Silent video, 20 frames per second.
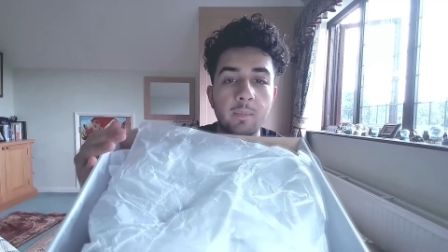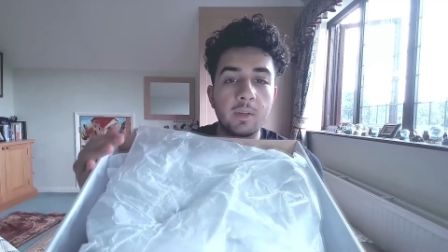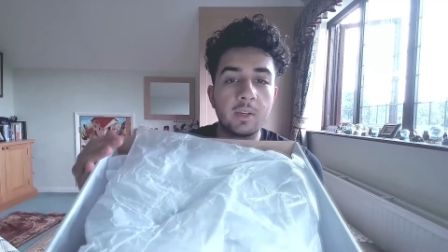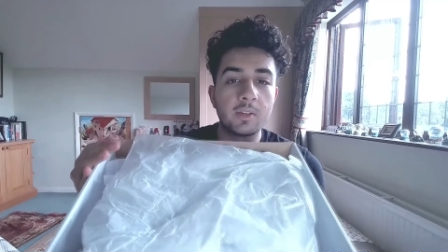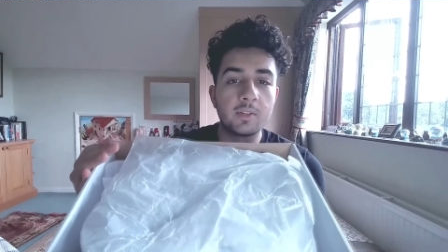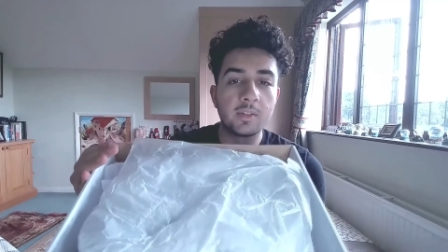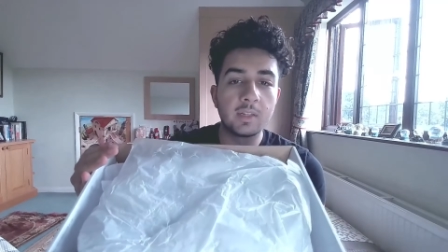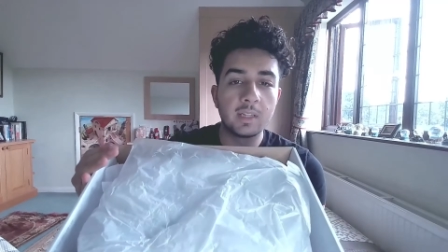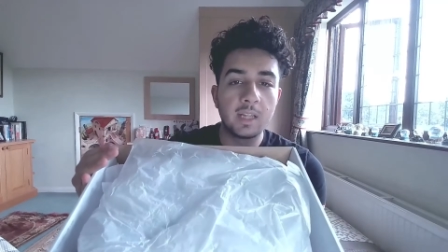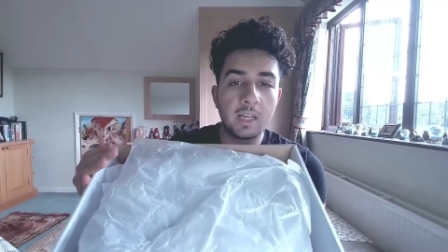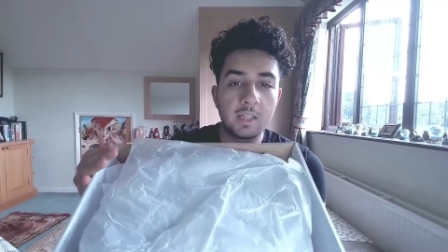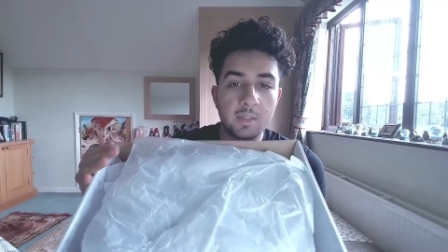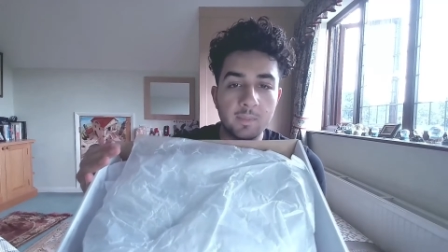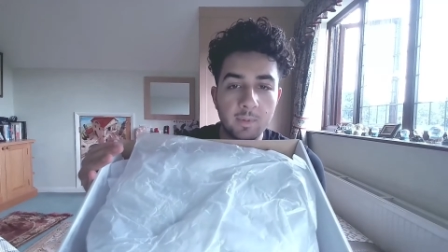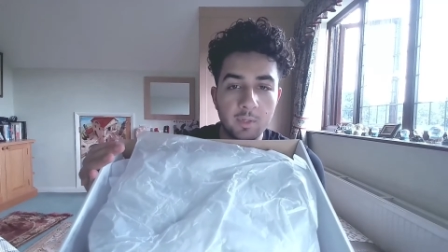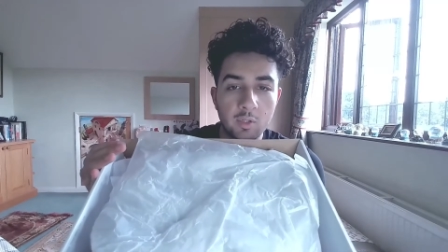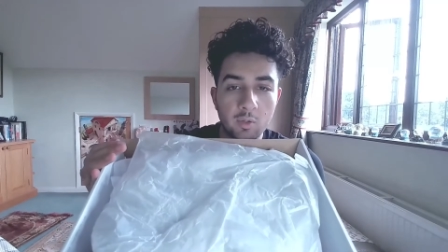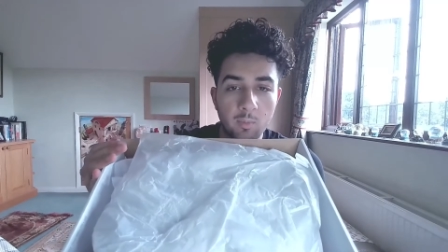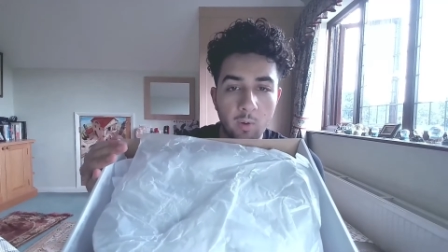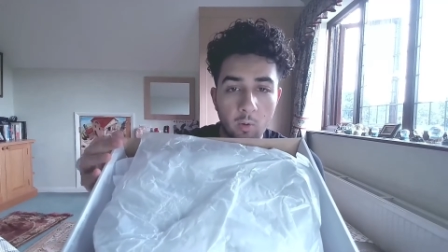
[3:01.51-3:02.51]
because the light's a
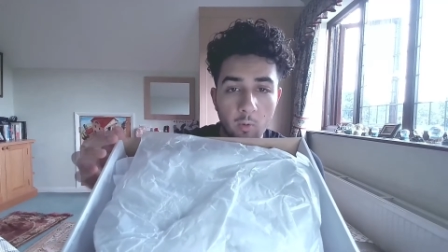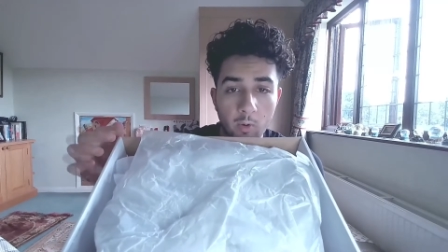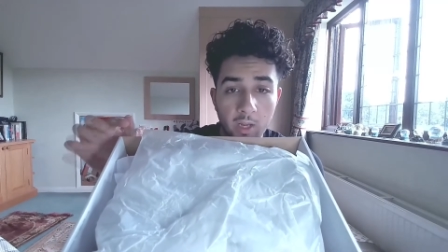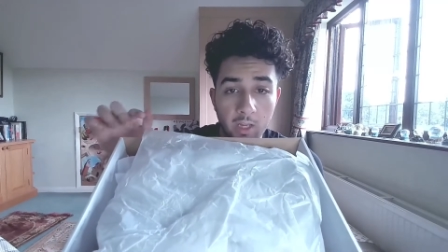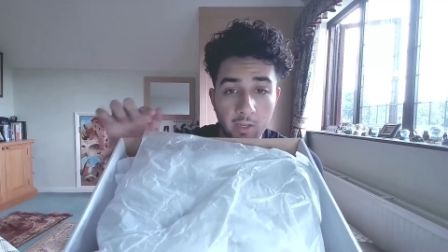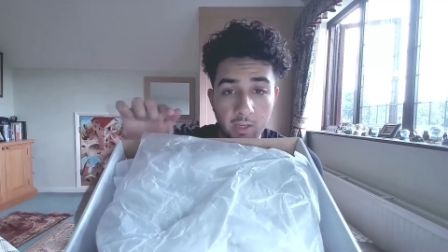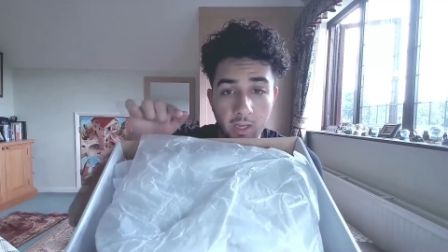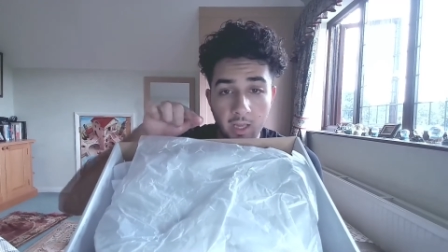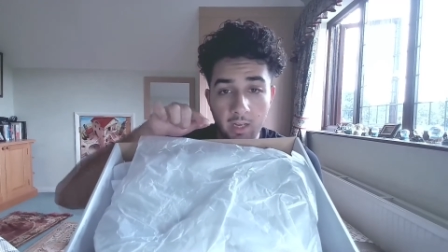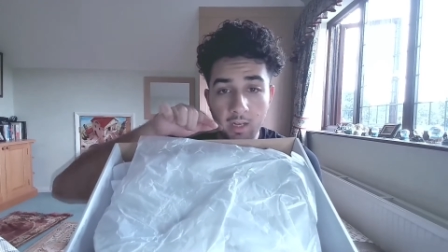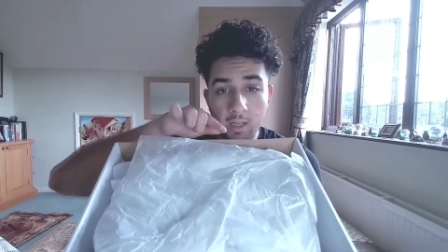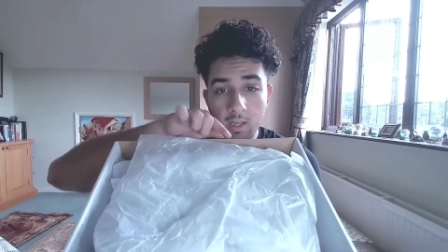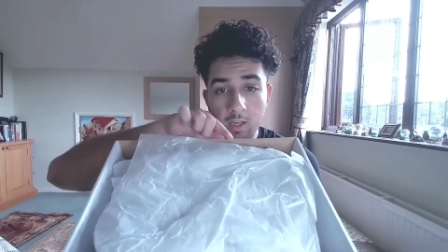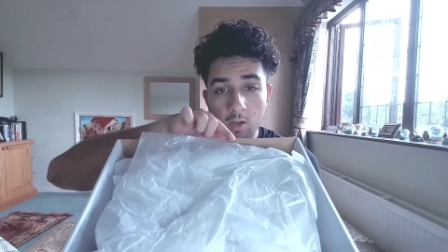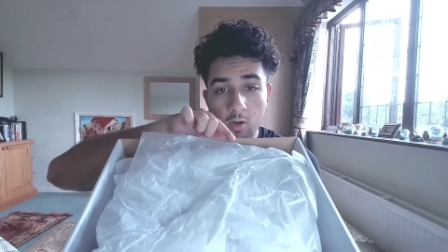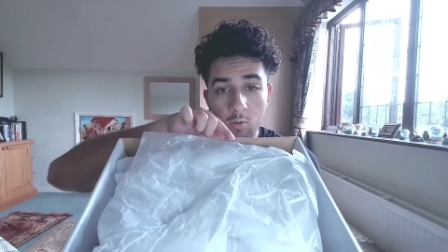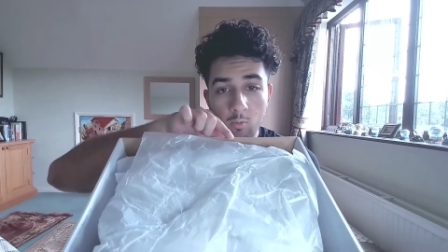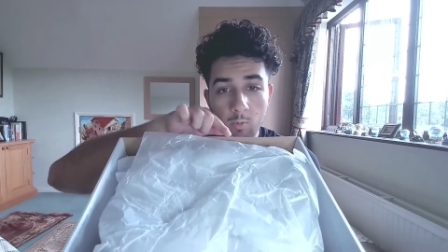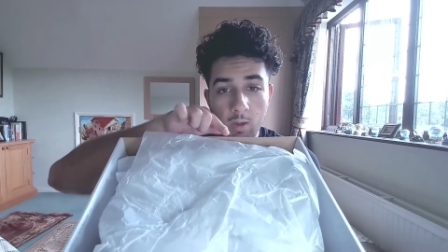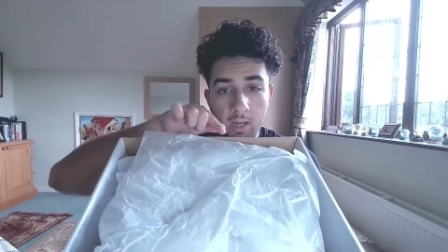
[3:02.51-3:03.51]
bit too bright. Oh yeah, you can.
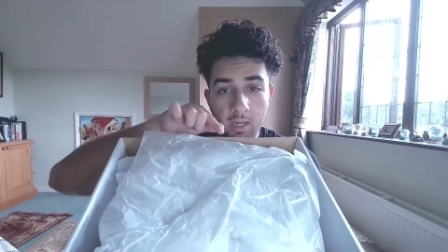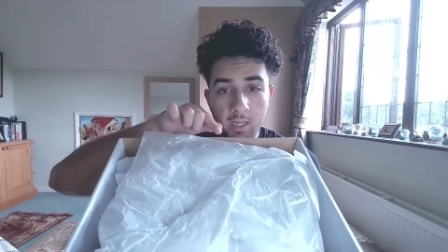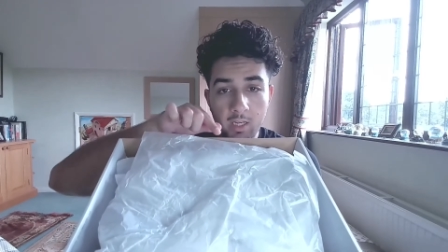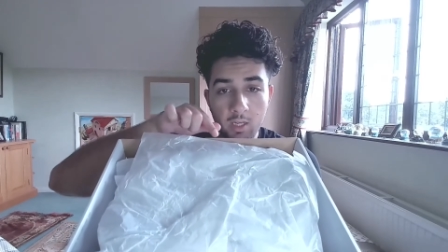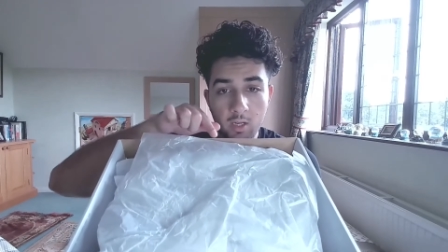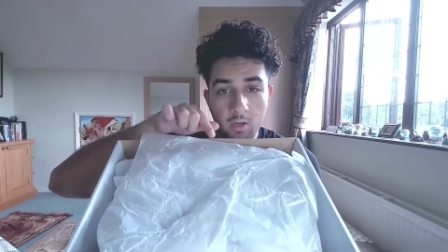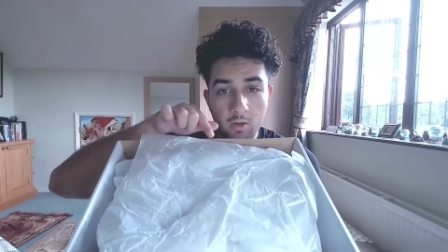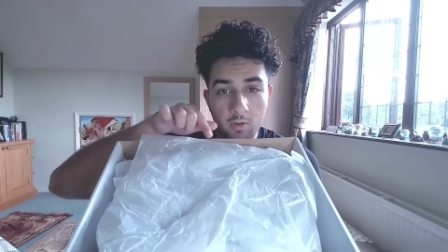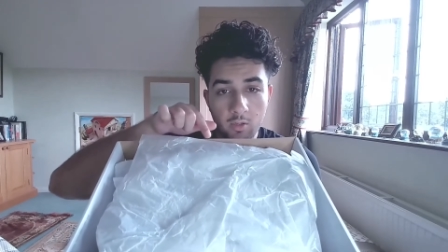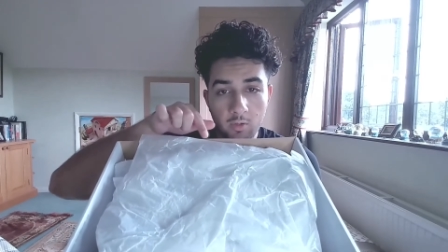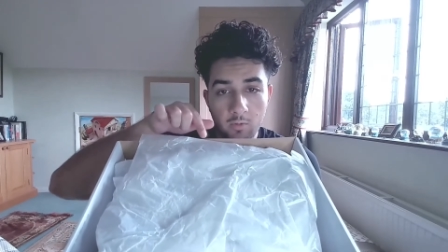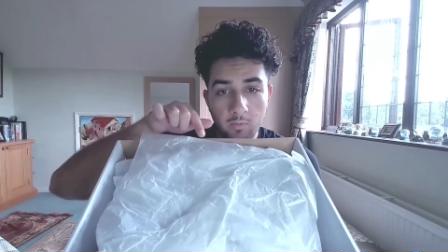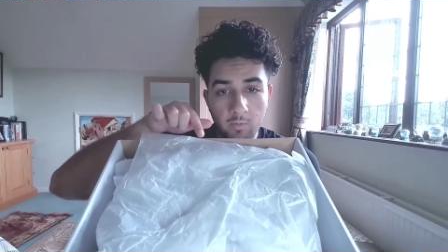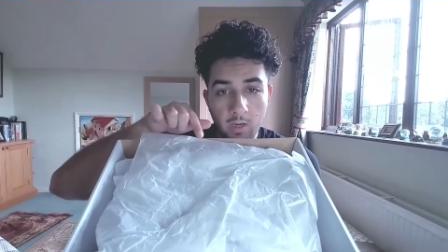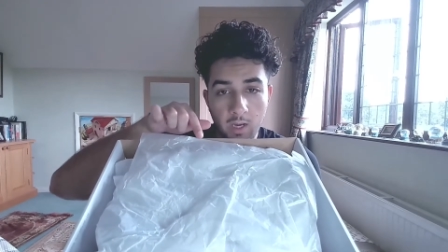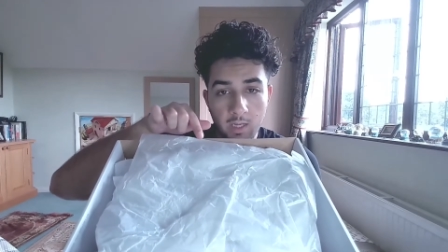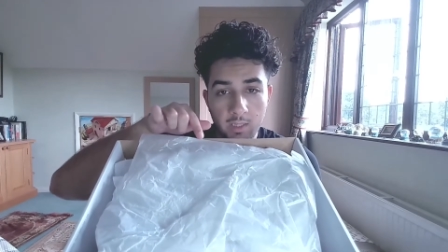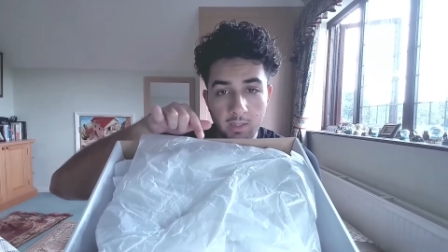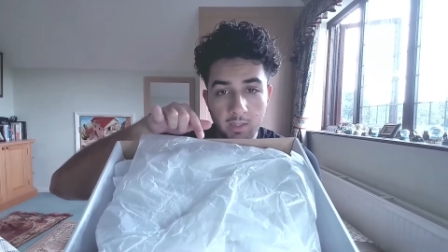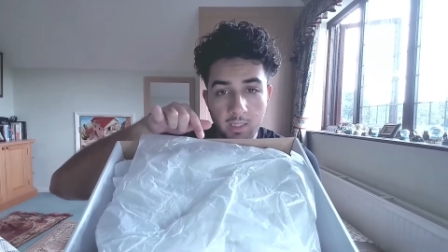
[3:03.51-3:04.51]
Right here you've
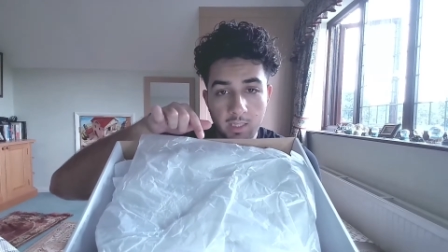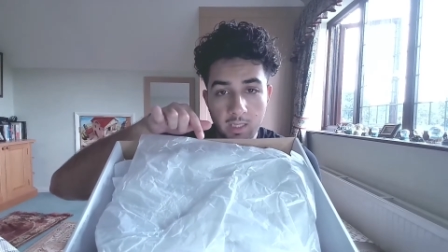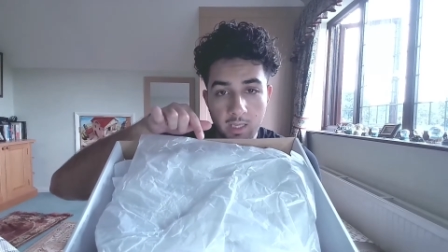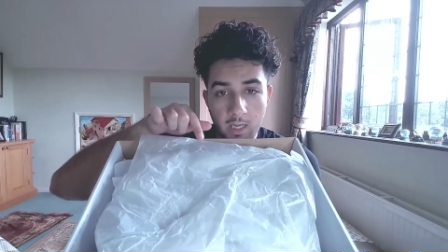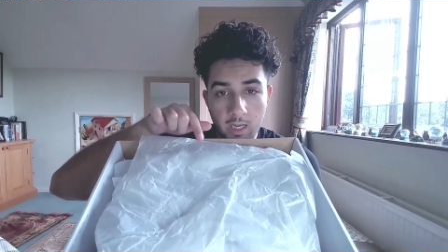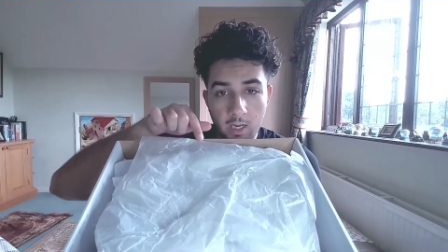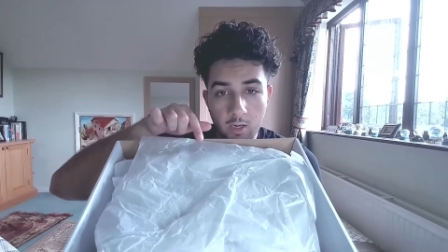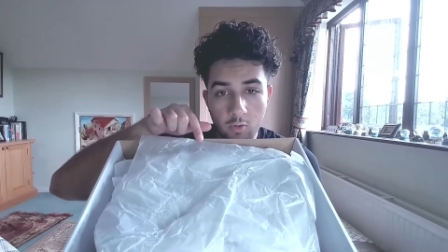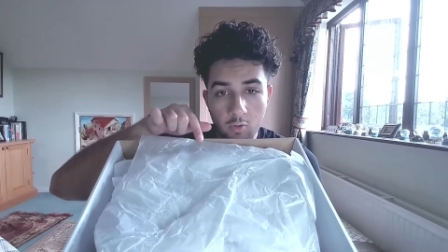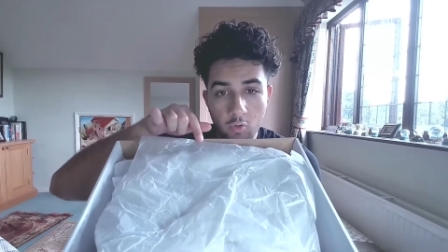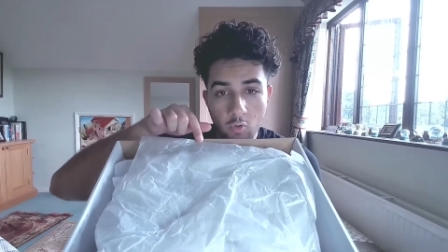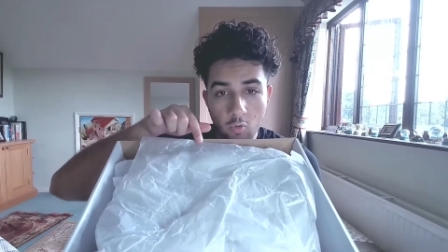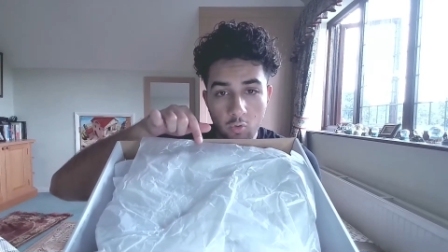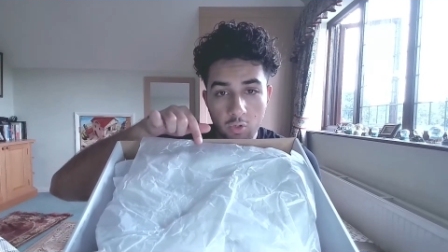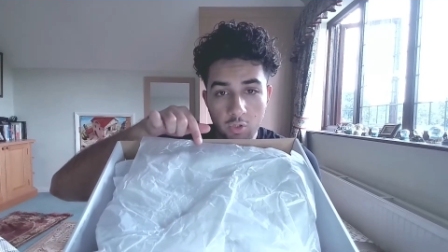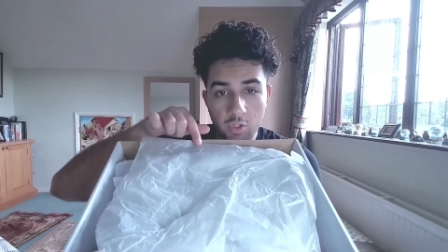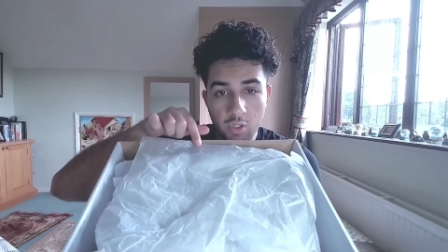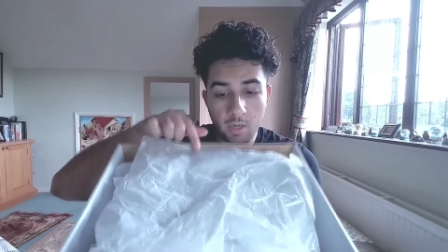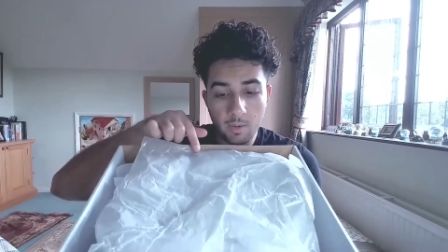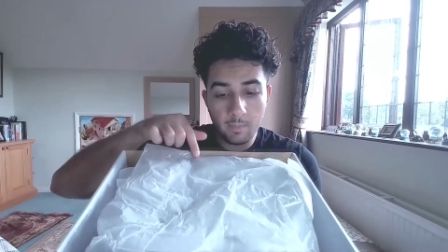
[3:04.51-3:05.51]
got the Air
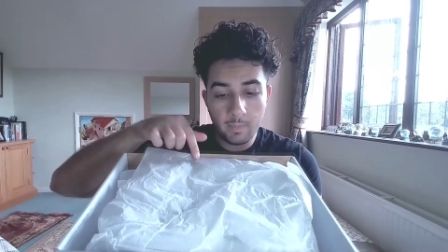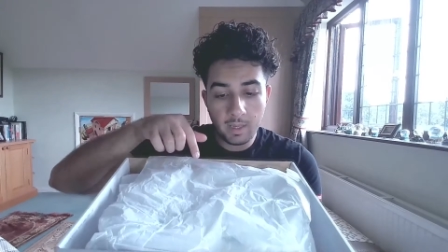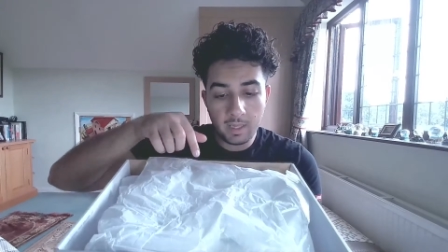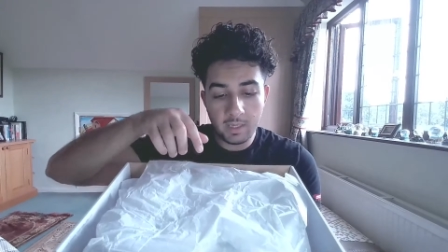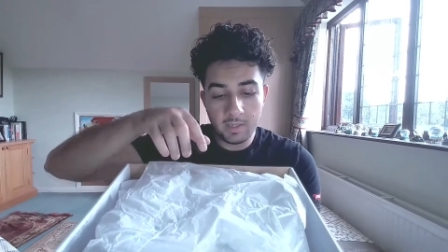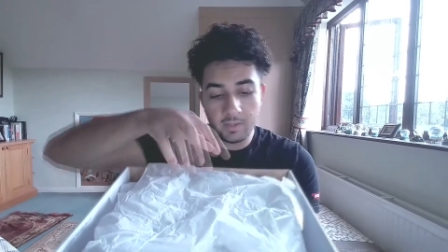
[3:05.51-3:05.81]
Jordan Jumpman.